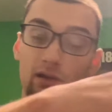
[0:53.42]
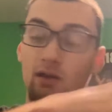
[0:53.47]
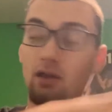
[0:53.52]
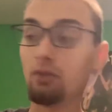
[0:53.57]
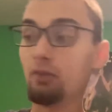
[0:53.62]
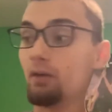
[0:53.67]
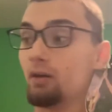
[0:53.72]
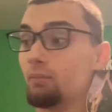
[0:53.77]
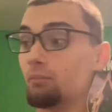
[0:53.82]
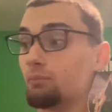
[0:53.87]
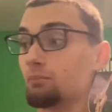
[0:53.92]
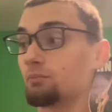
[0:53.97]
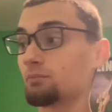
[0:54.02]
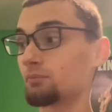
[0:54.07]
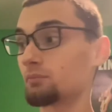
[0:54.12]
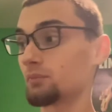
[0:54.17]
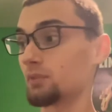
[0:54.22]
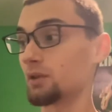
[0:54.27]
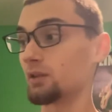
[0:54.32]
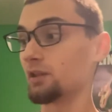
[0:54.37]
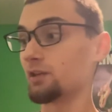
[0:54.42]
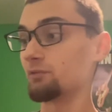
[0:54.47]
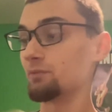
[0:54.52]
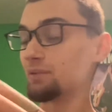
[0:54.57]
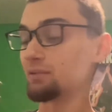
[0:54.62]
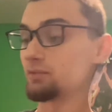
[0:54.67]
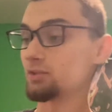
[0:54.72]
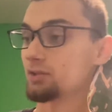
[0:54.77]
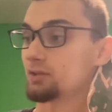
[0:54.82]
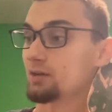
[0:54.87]
in them, and
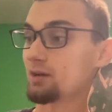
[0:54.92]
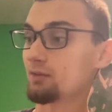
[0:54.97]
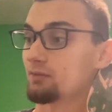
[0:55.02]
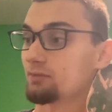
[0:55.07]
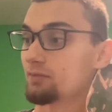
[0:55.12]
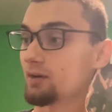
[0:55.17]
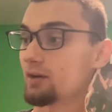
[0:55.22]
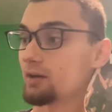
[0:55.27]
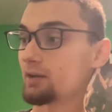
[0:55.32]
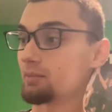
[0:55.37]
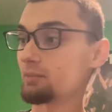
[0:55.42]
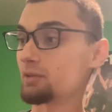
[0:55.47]
they've turned out fine.